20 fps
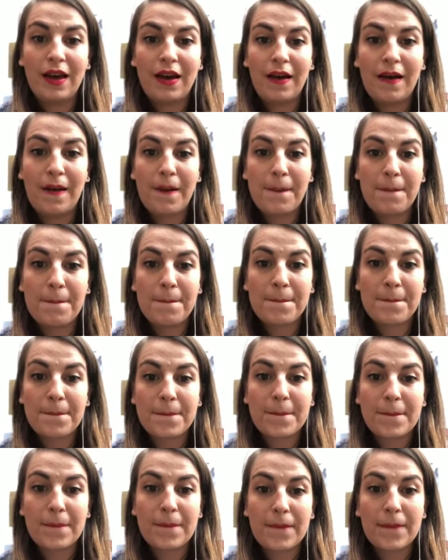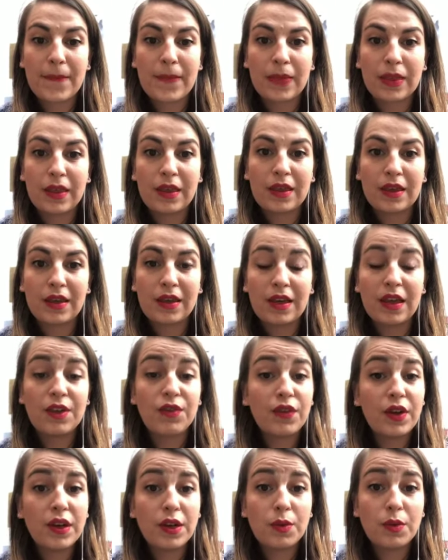Um,
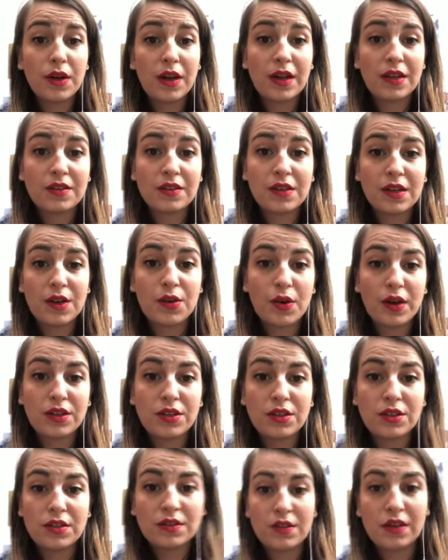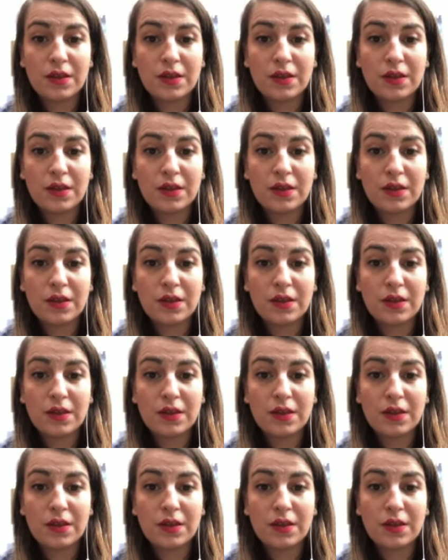if anyone has any questions,